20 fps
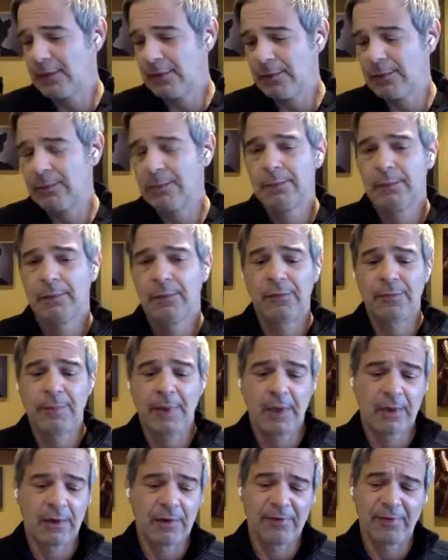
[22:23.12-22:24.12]
I do. As a
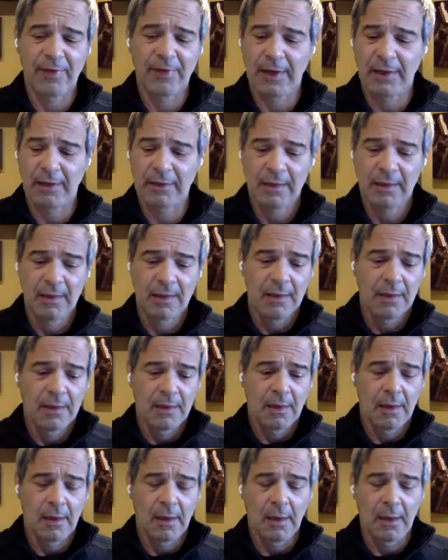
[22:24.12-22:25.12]
matter of fact,
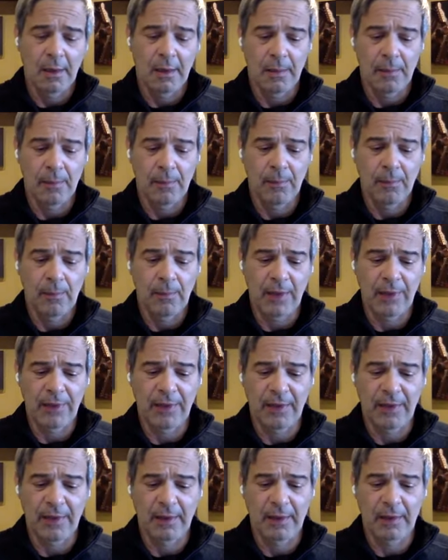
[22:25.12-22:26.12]
um, I
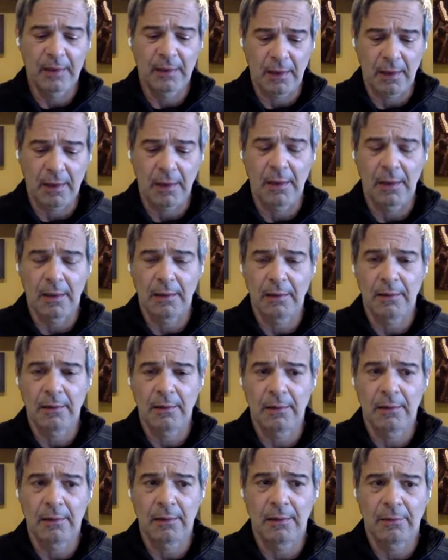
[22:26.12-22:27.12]
think uh,
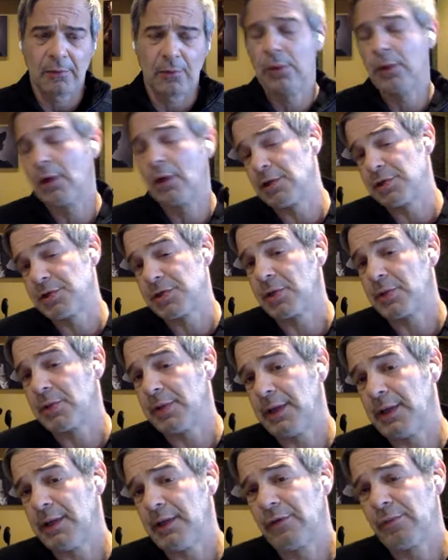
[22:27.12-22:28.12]
to a large
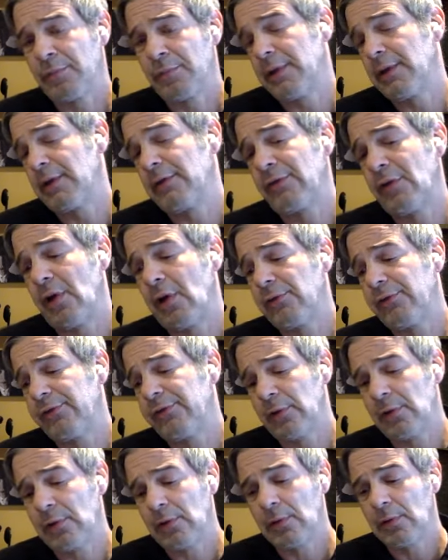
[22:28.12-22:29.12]
degree it is, but it's
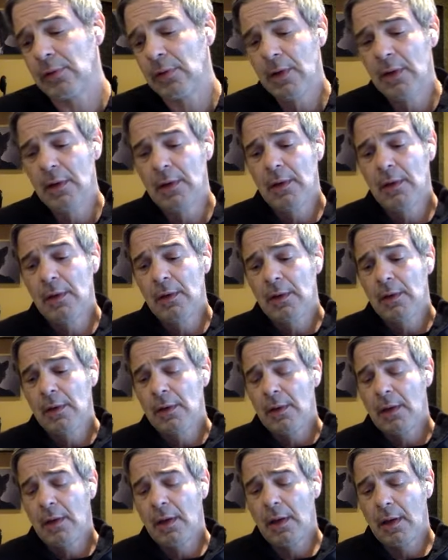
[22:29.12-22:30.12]
also
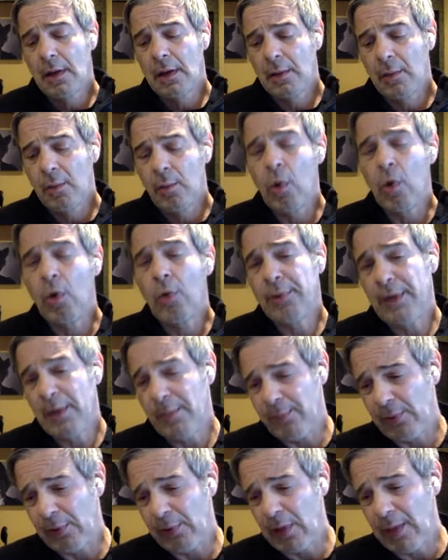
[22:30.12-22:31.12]
uh, woke
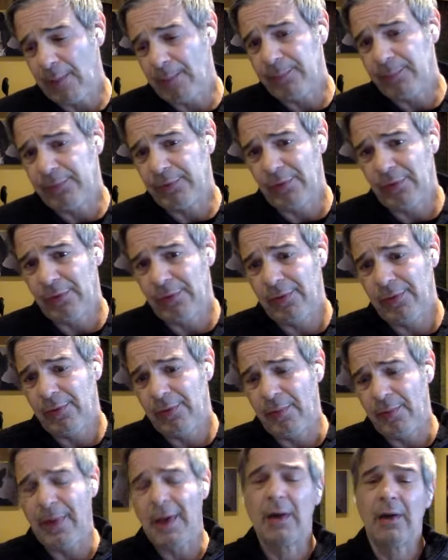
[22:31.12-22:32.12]
people up to
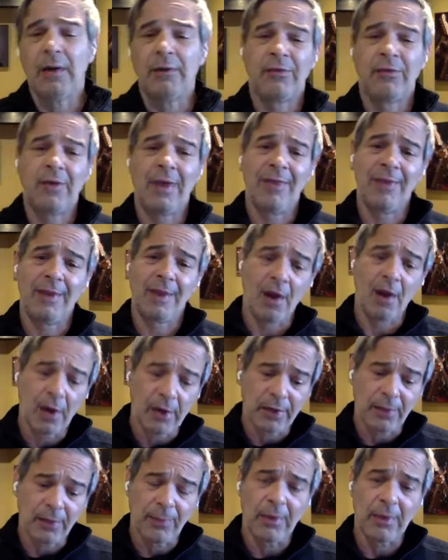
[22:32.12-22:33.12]
the merits and the
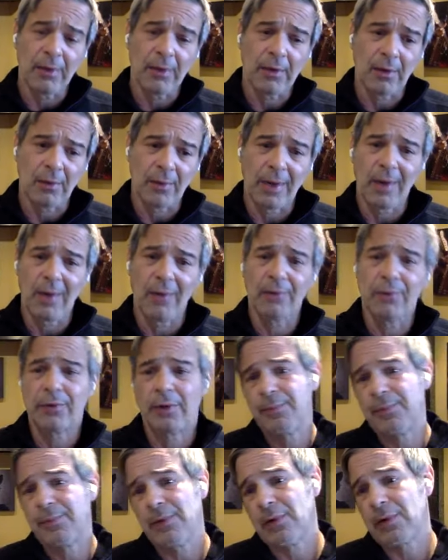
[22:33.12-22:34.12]
argument around
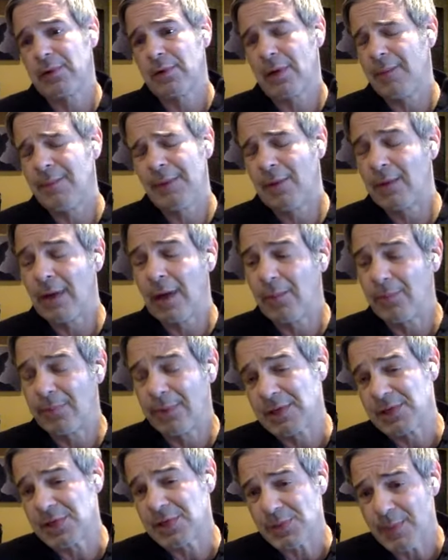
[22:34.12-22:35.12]
crypto. I mean, around
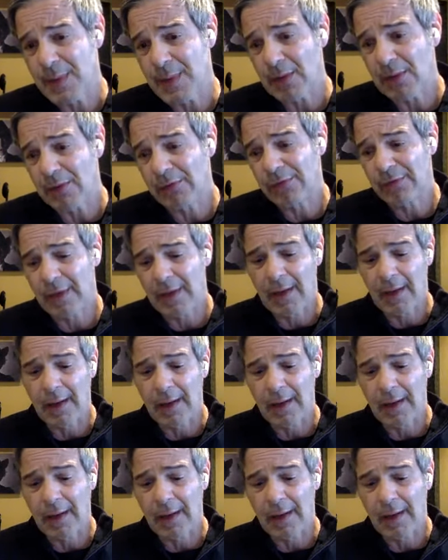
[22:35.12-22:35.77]
precious metals.